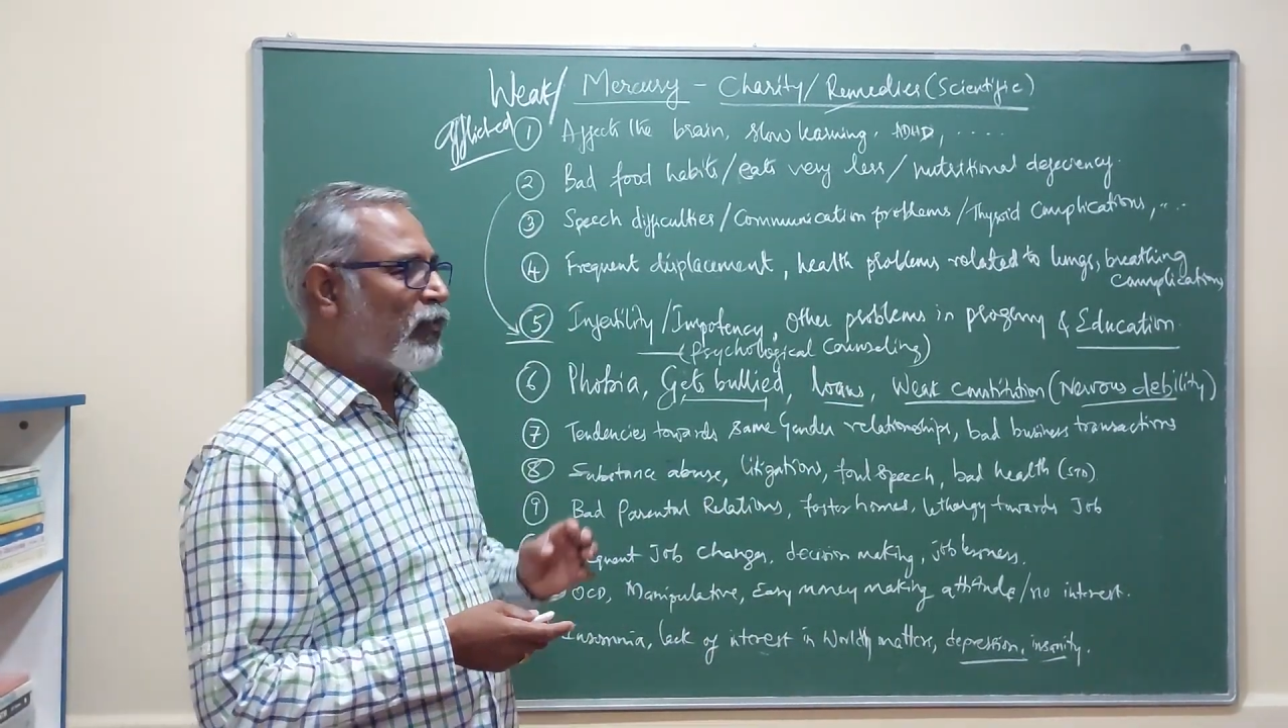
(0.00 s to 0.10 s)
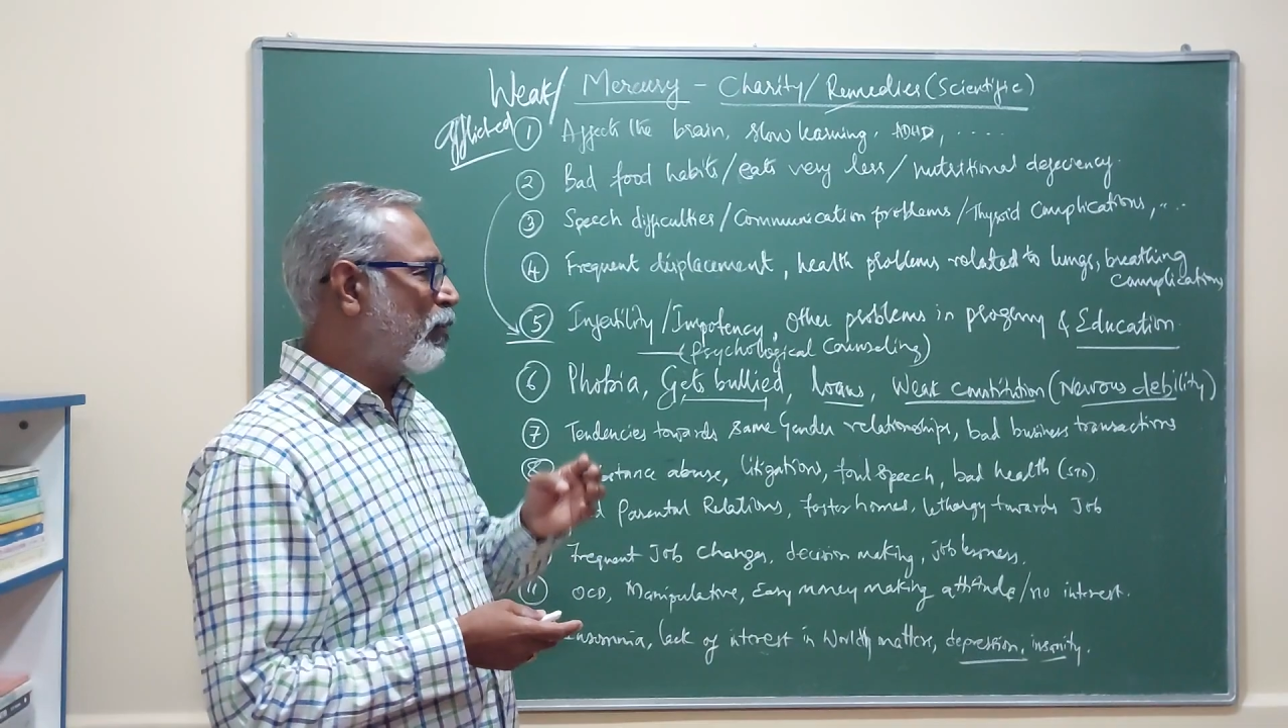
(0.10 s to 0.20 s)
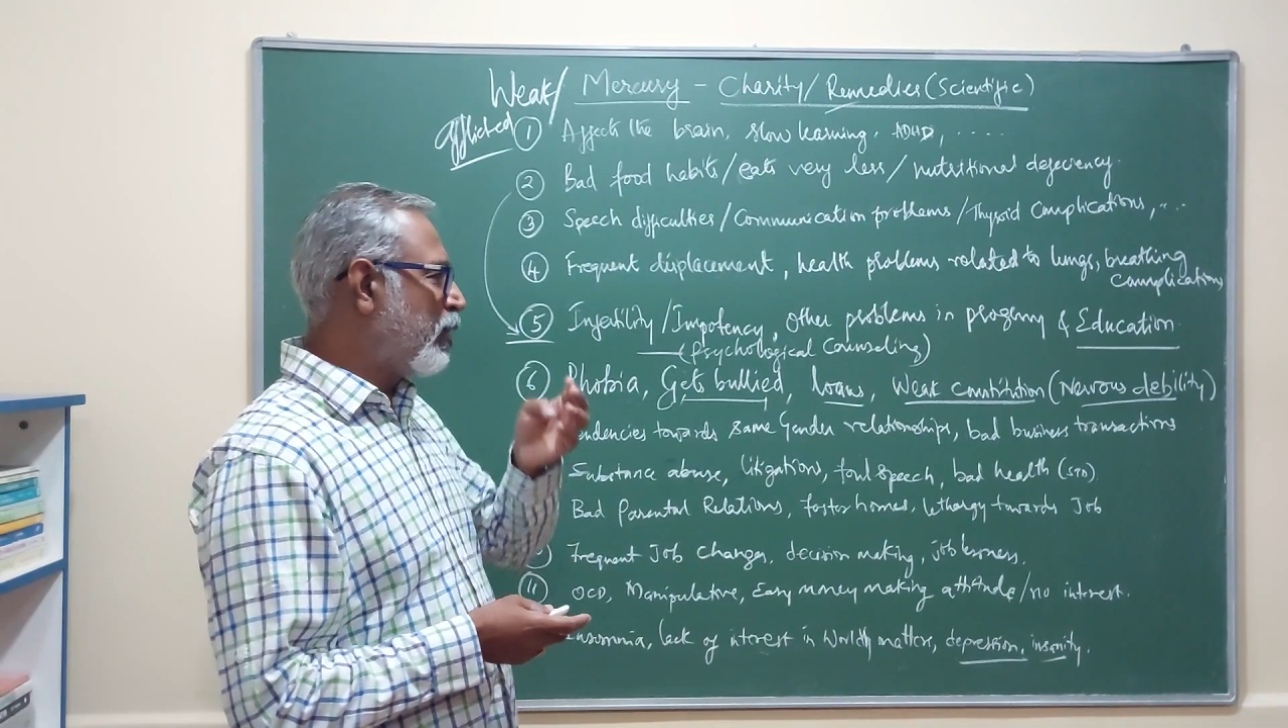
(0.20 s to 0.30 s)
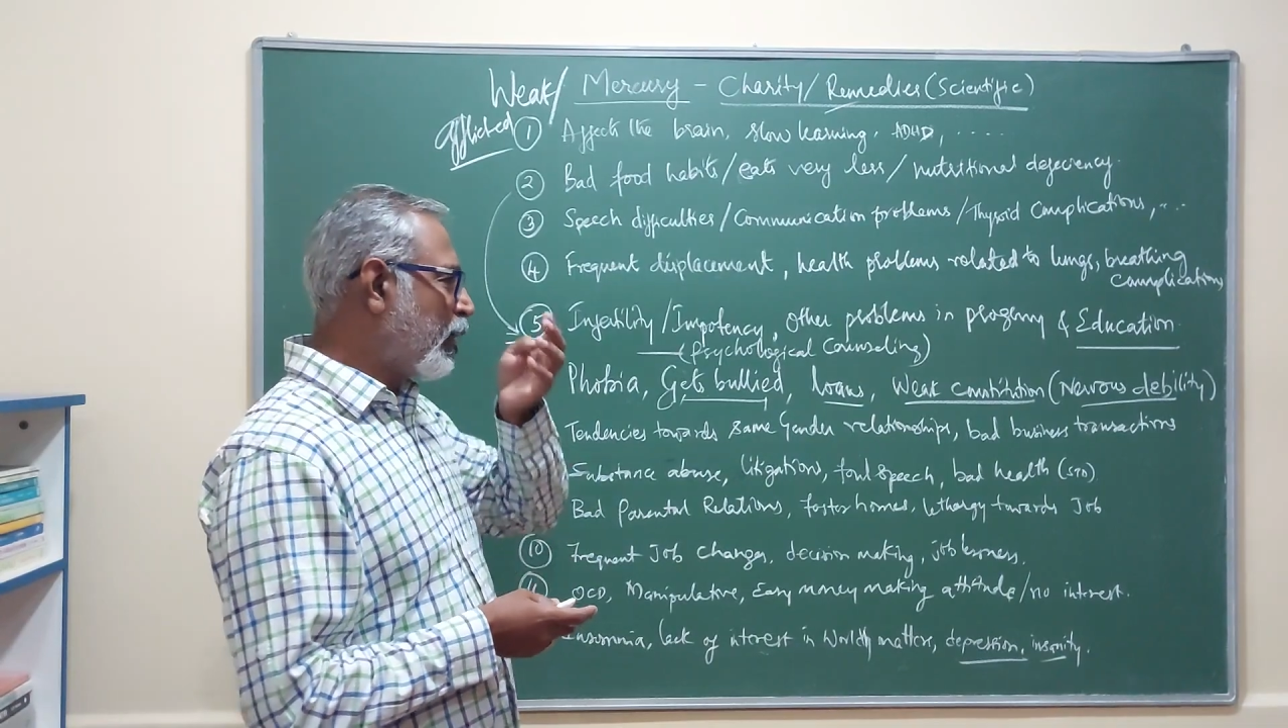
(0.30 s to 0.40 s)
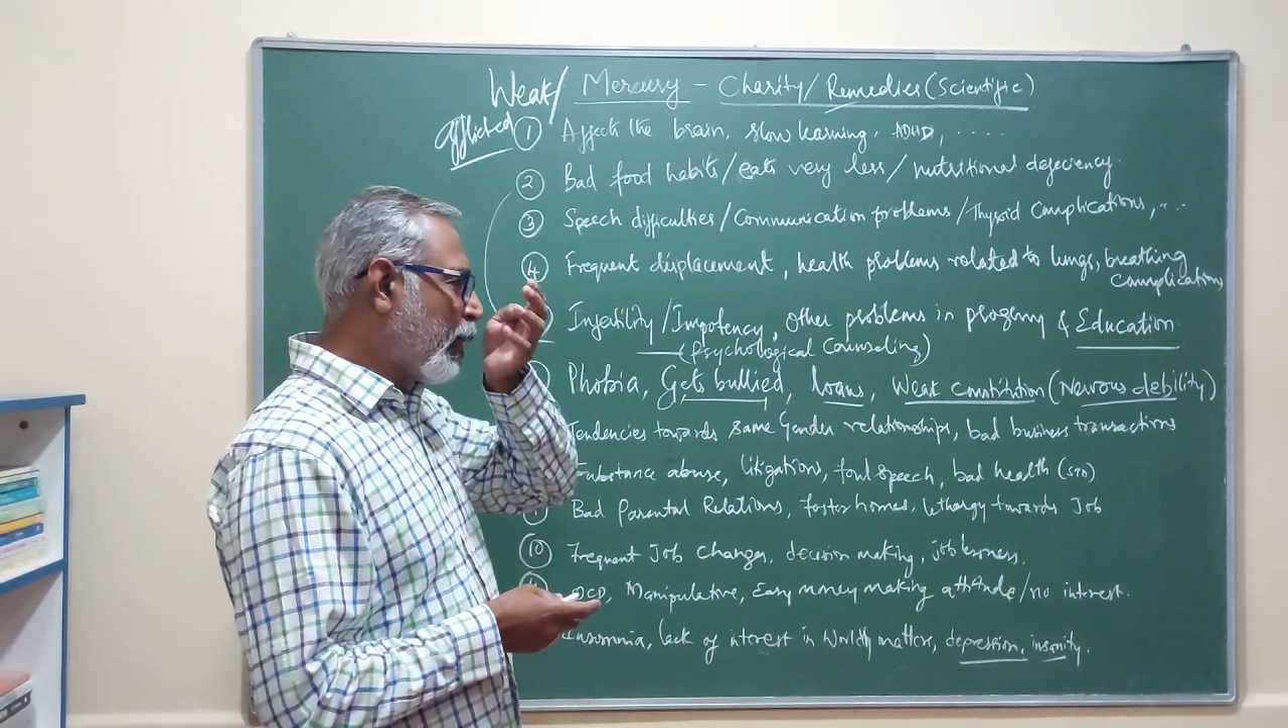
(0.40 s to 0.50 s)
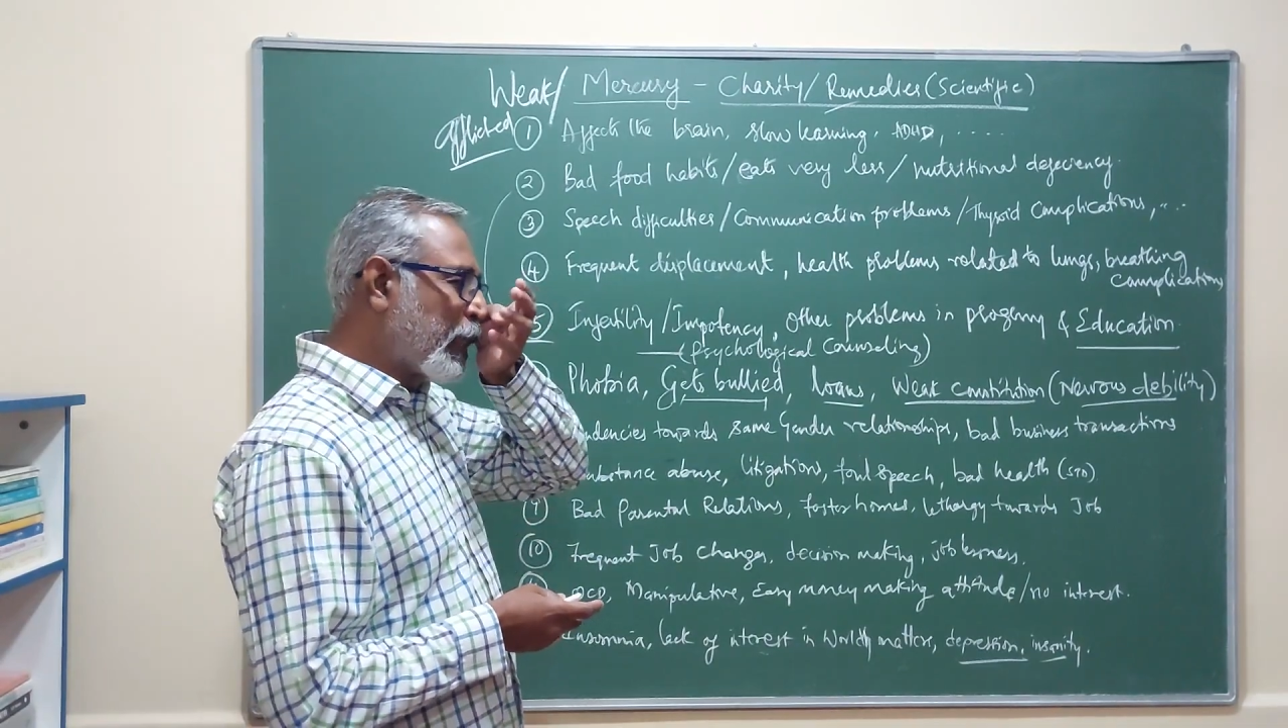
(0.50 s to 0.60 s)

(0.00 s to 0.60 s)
will be there,